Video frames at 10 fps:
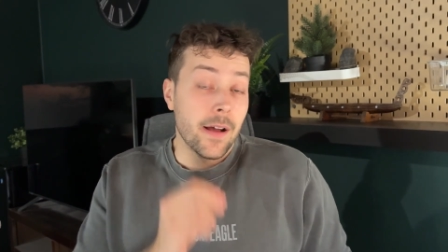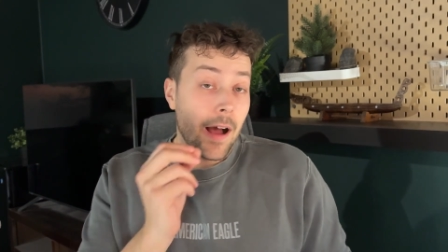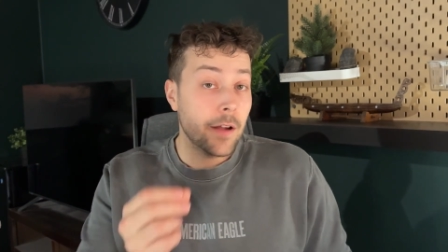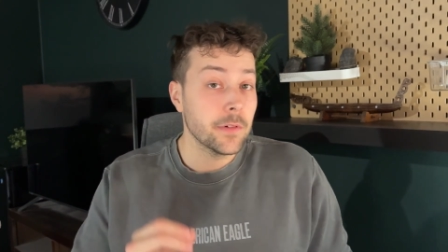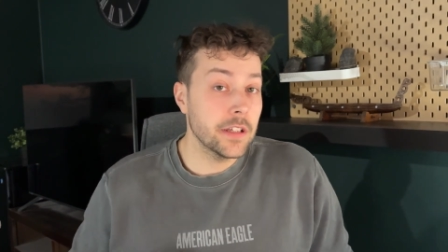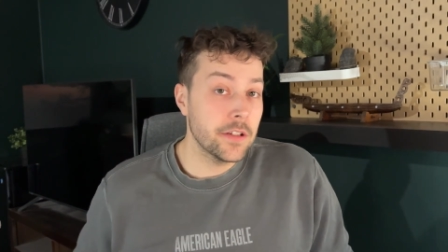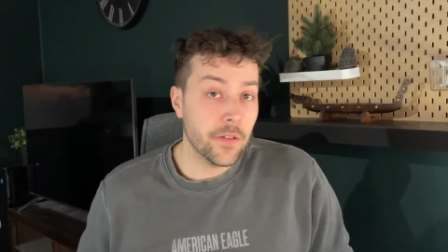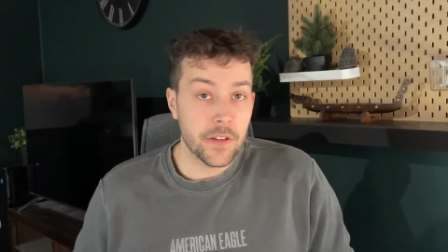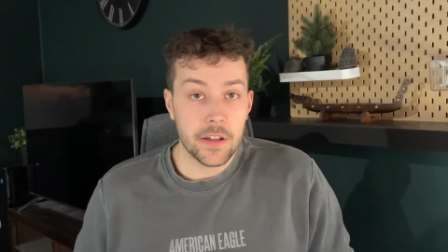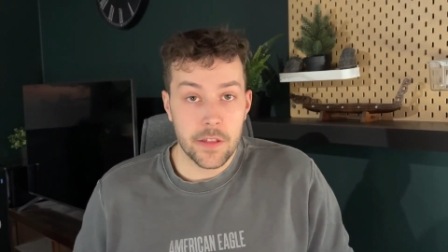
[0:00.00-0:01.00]
I really do
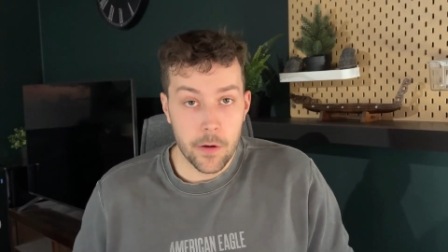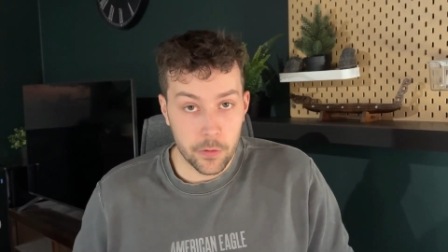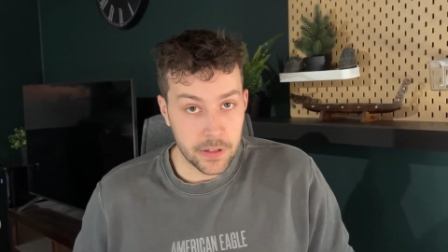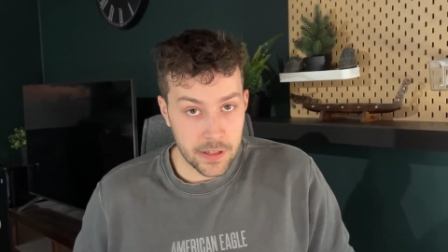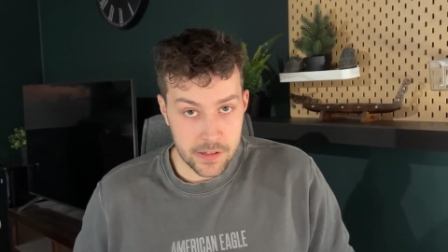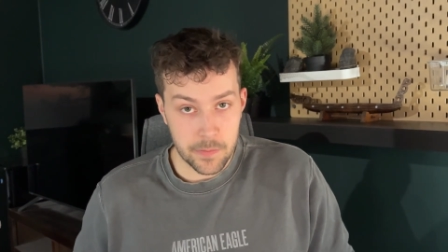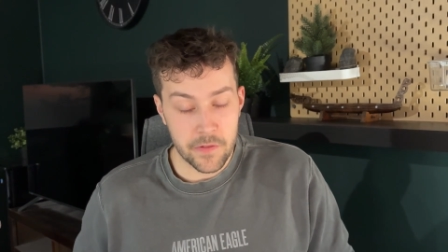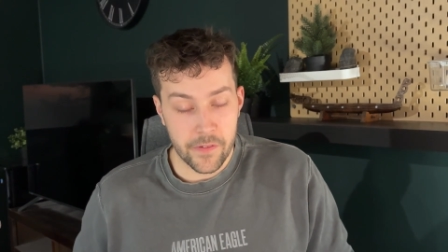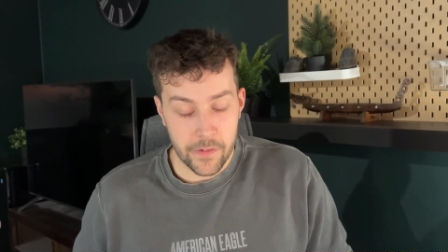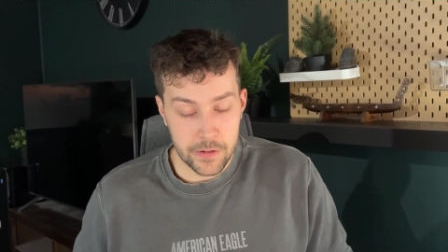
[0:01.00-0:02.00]
think that owning the S&P
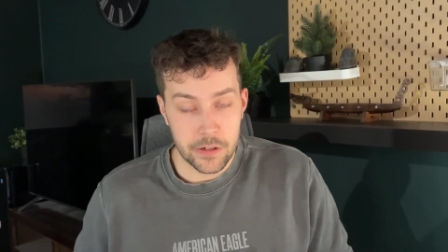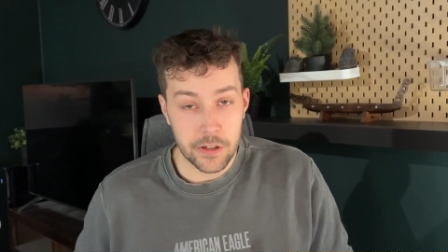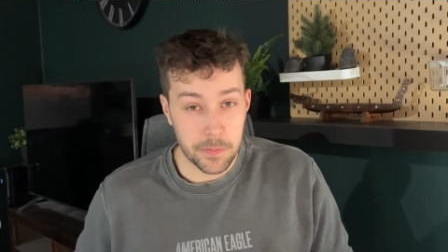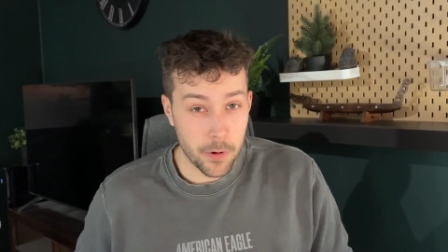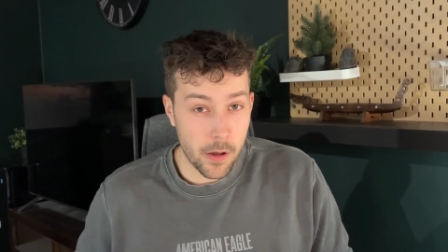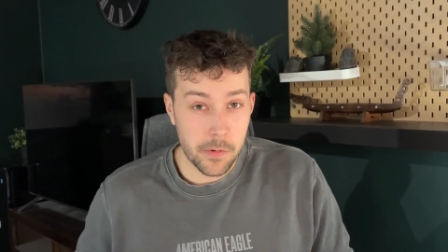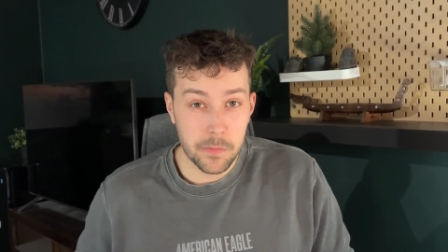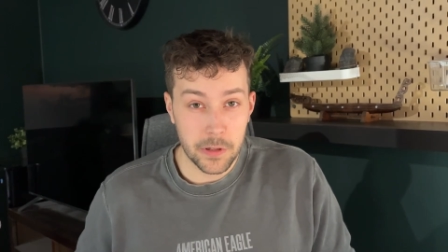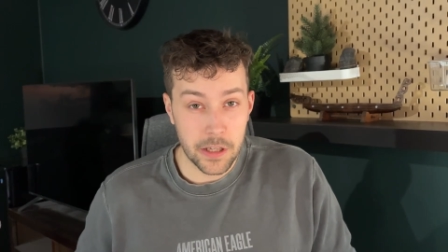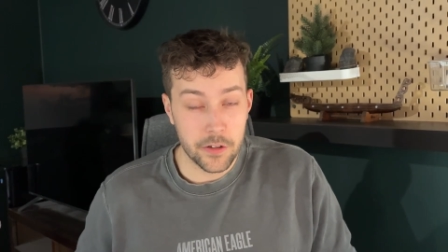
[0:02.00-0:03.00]
500 is
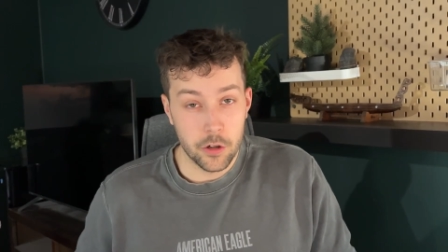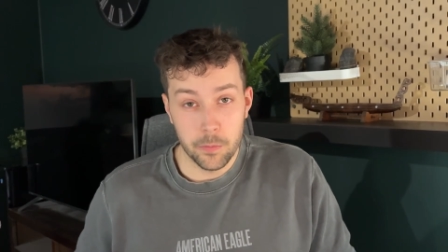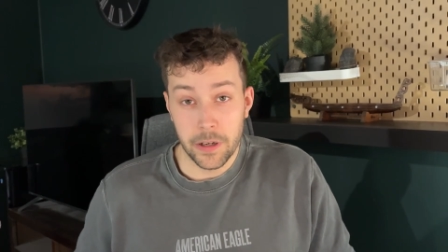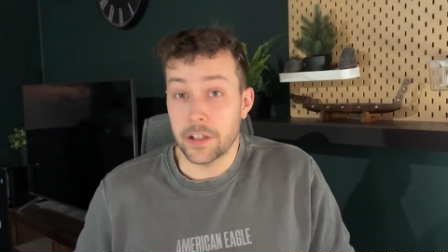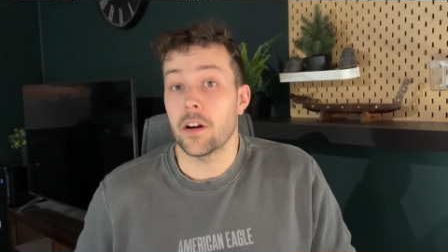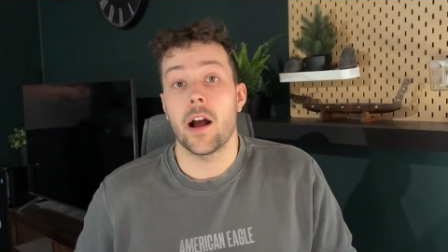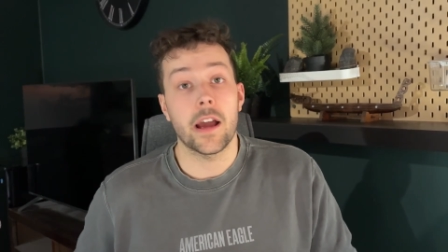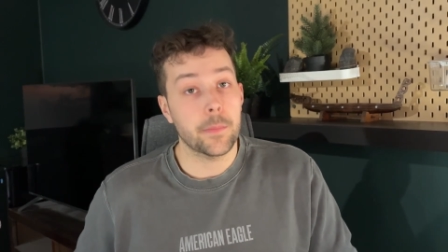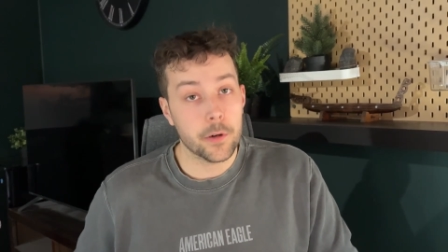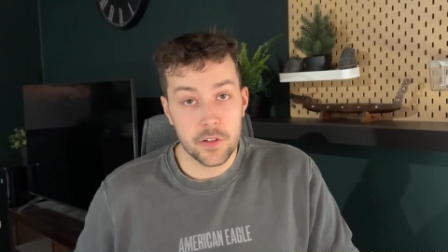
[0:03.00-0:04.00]
probably a no-brainer.
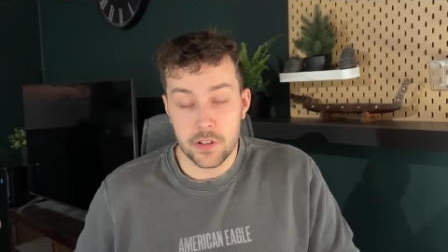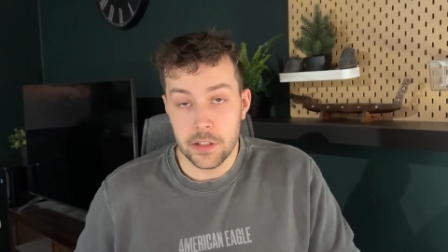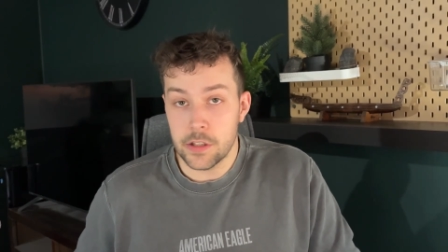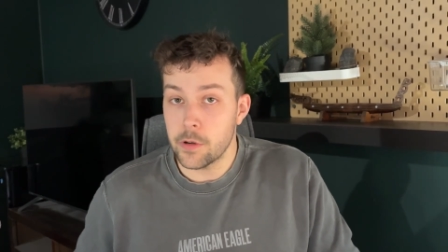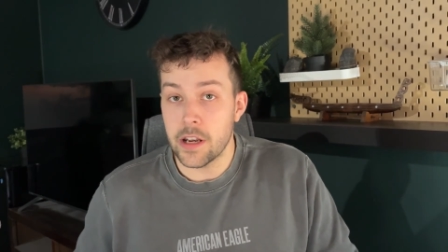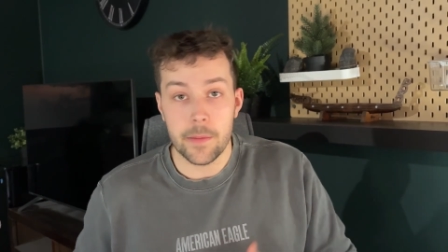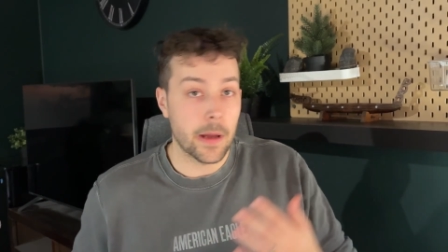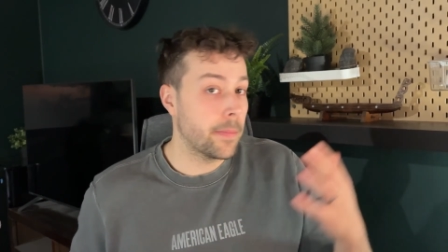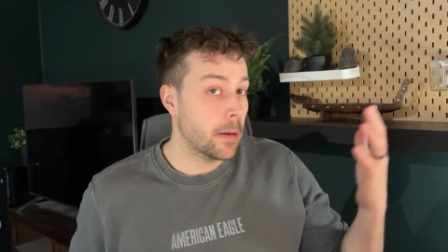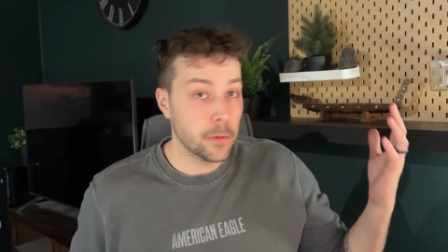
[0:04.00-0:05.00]
I personally do it in
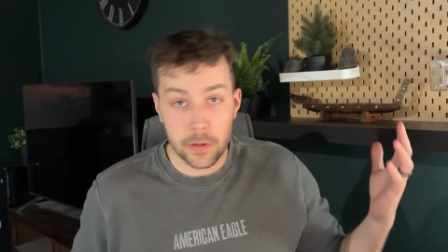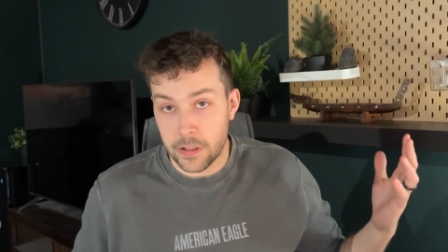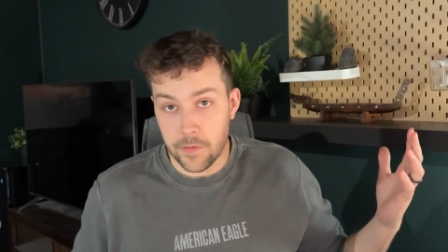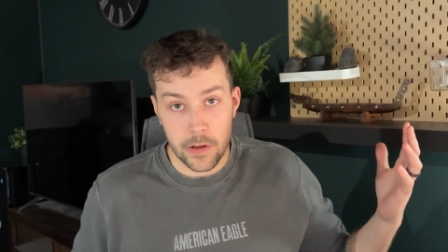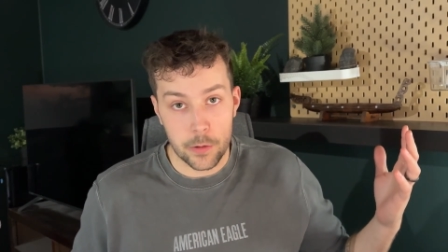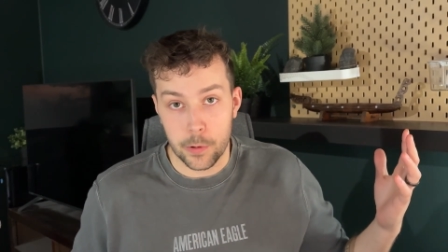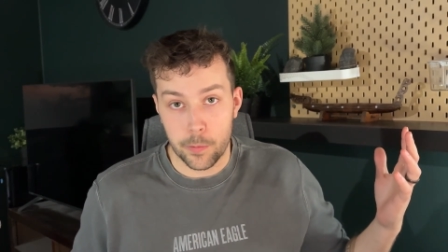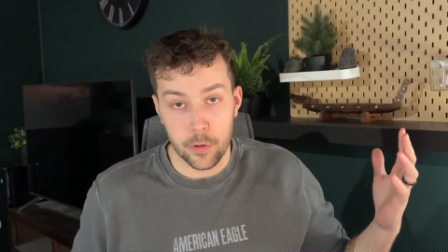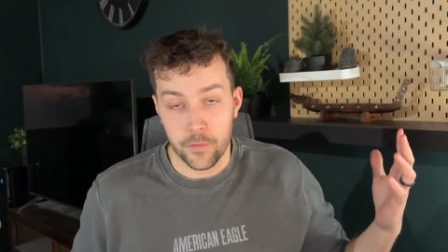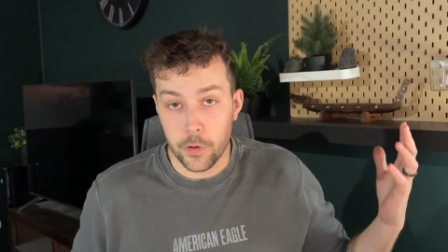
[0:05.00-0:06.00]
my publicly available
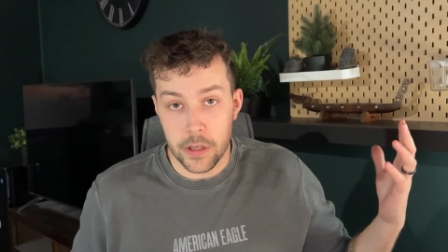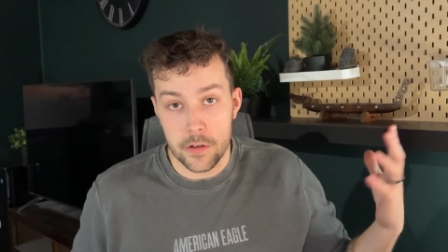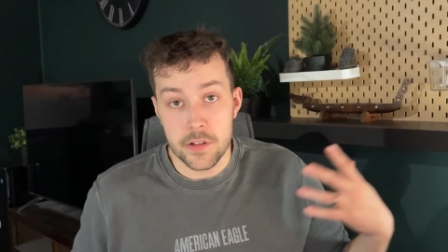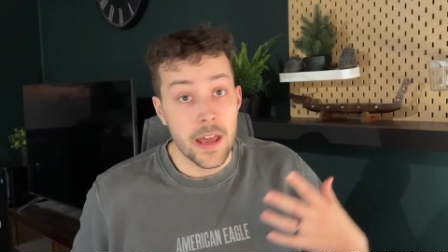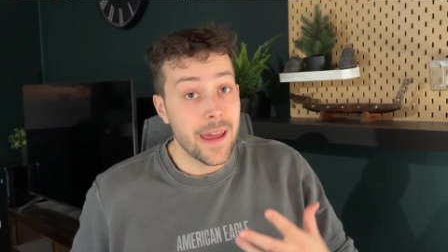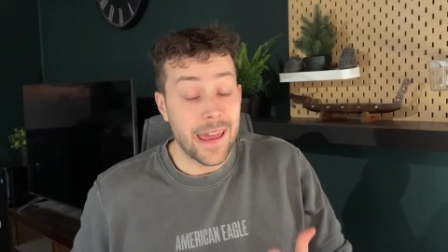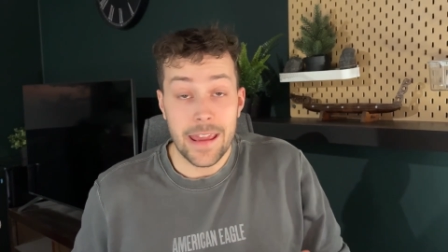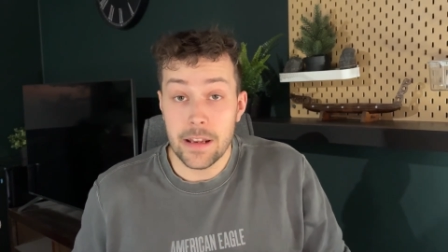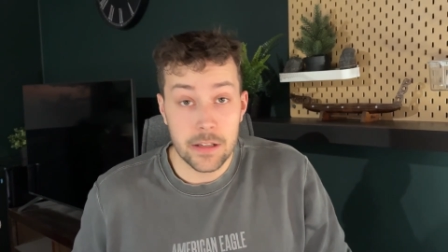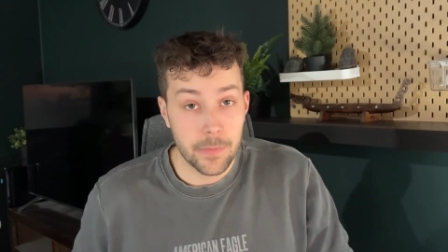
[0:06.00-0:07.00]
portfolios
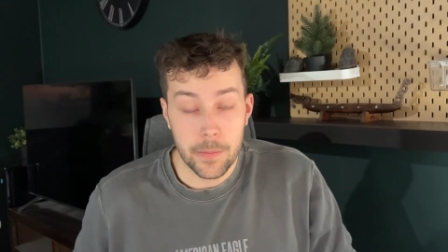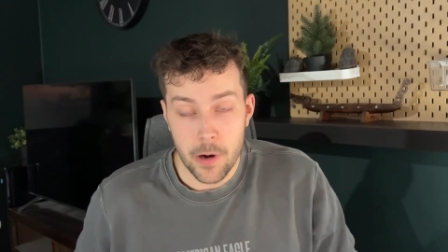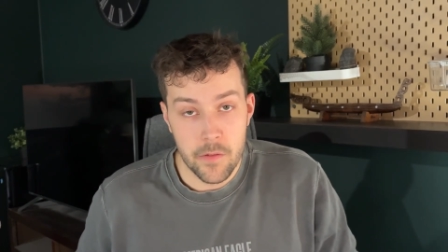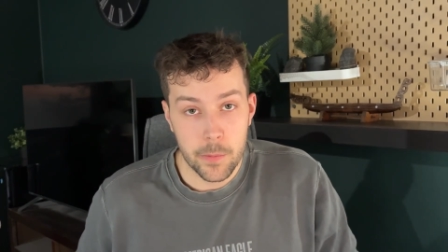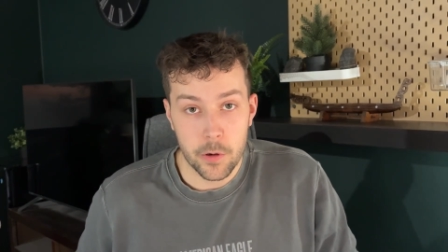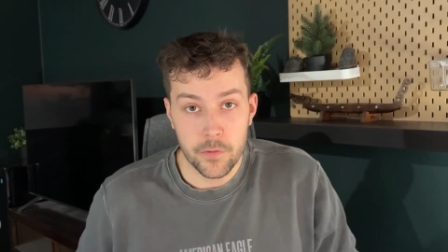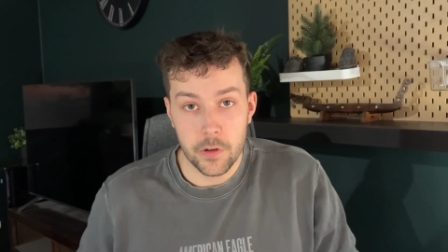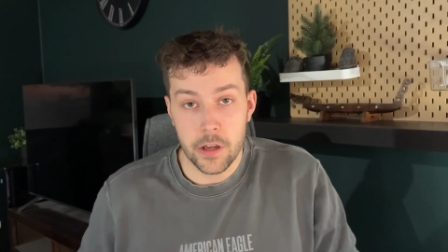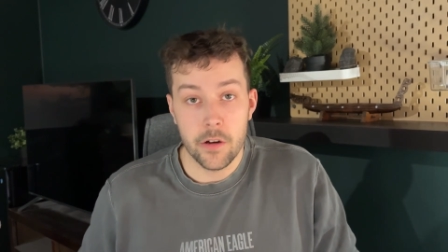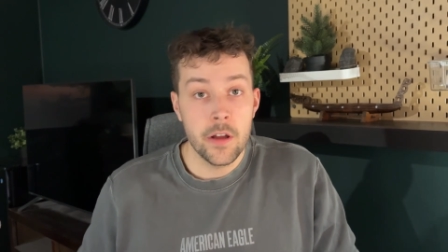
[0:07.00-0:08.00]
and in my private
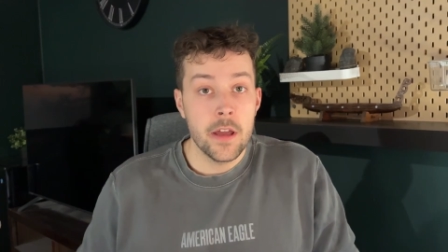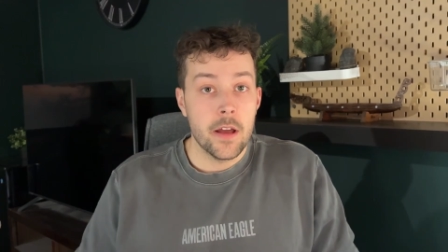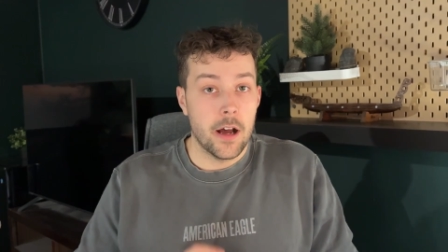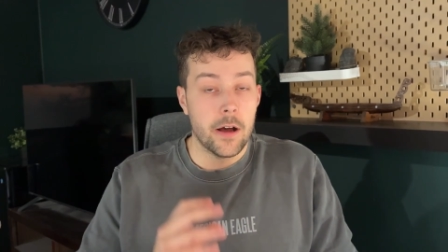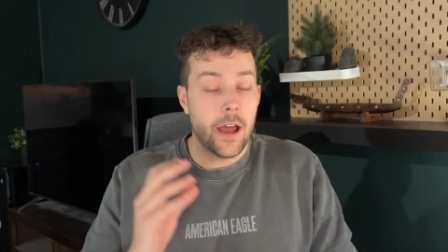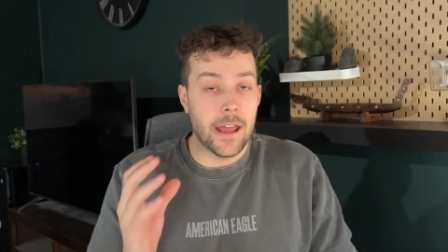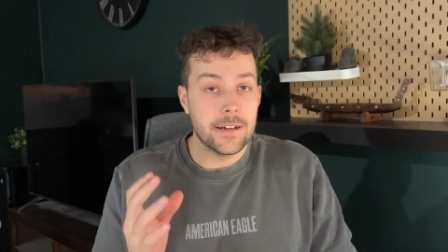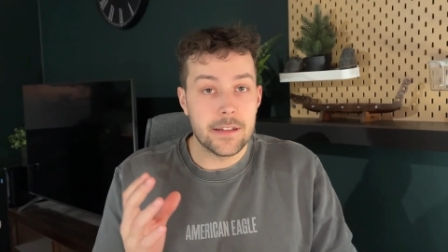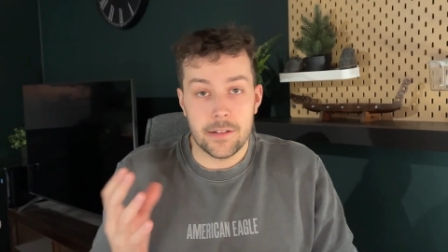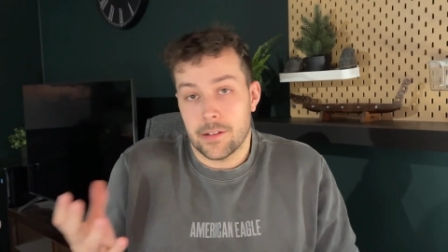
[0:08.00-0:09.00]
portfolio, and